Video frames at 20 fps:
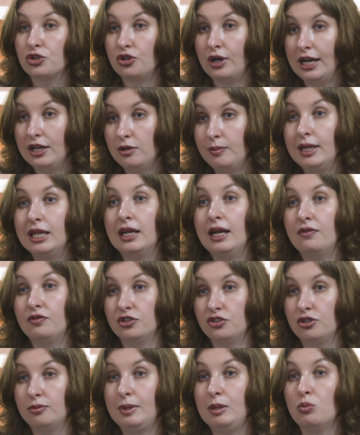trying to make an
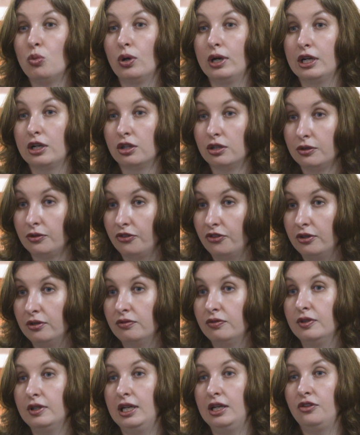effort to be more
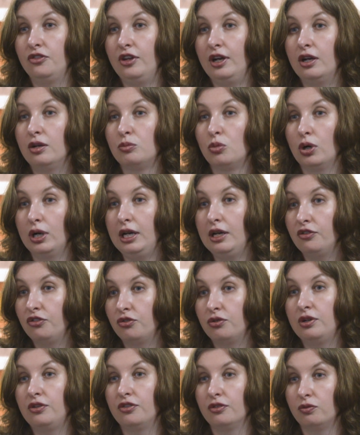inclusive and tell more
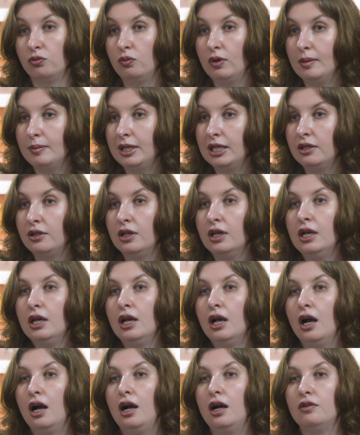histories of women,
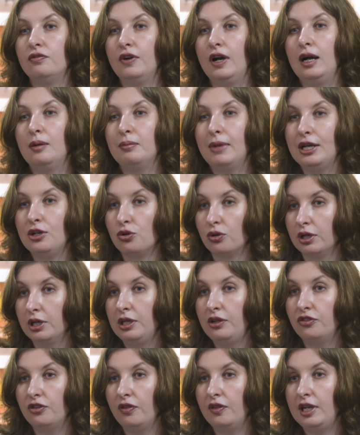of
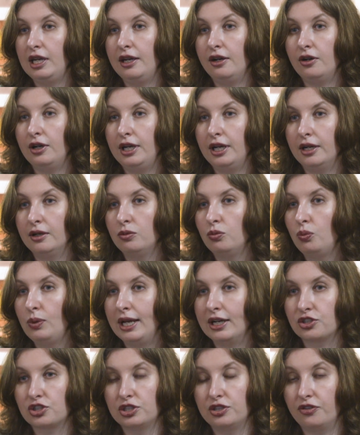minorities in the area.
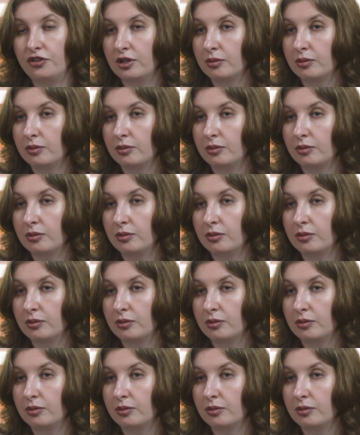We actually just